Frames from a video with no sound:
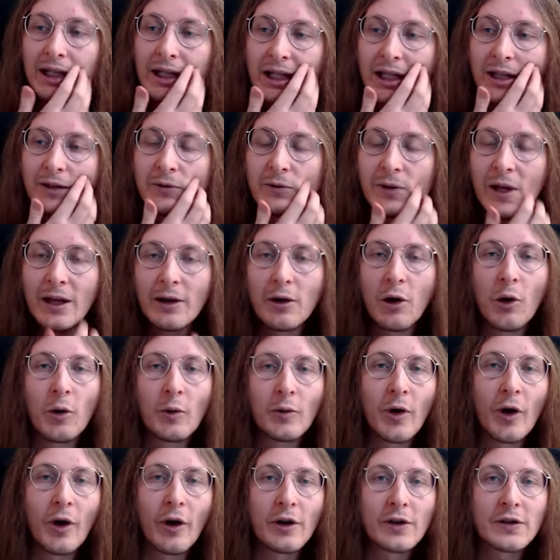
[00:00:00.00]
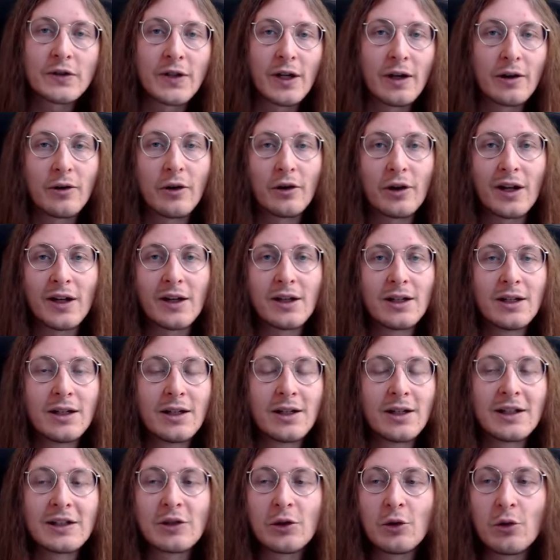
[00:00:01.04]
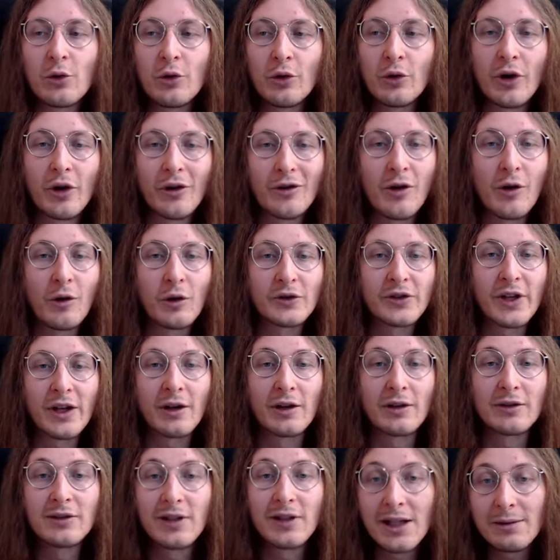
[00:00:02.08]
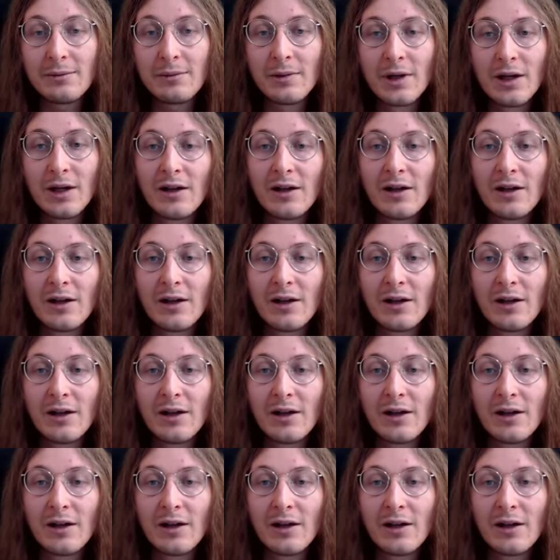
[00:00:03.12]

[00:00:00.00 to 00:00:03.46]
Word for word: if they go first they're gonna screw your go second team,